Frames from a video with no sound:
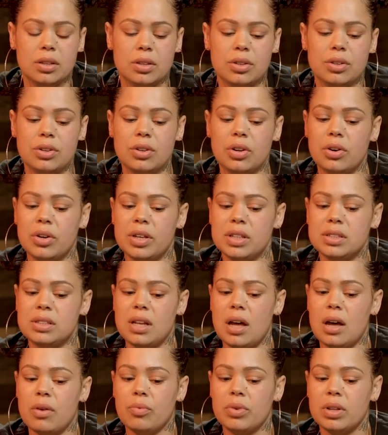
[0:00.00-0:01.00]
you know, it's
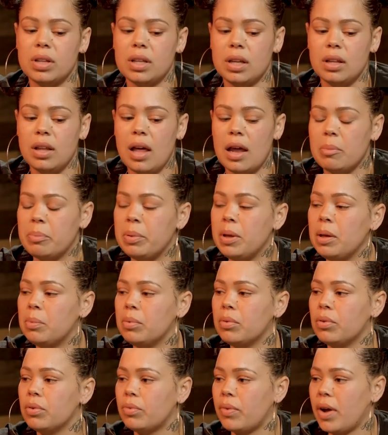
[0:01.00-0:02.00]
not really a lot of
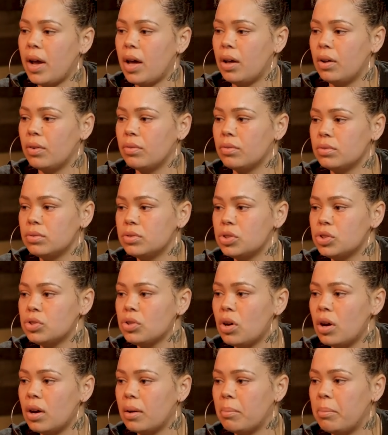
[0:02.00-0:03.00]
people around to
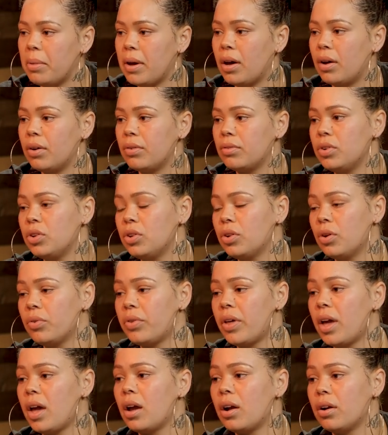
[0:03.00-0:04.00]
talk about, you know,
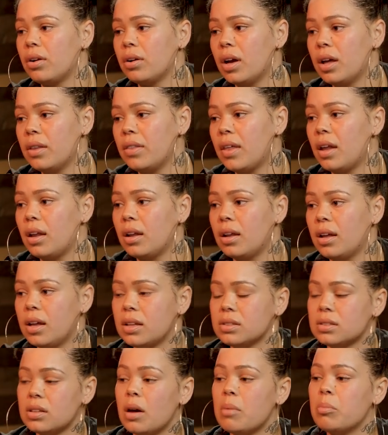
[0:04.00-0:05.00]
the era that
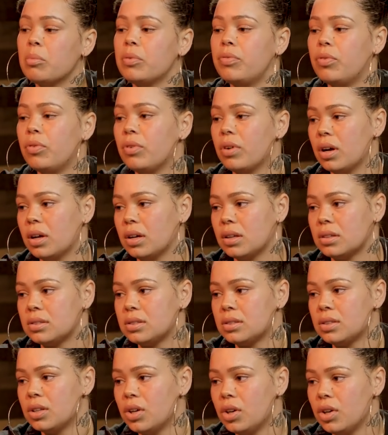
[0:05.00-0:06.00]
has come before
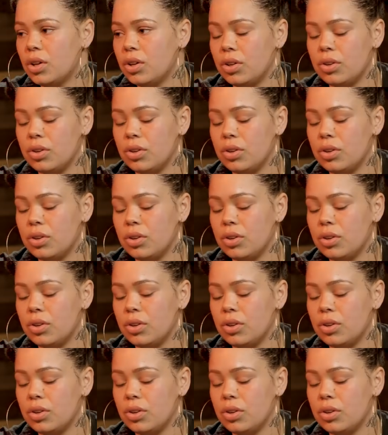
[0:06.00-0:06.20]
us. Mm-hmm.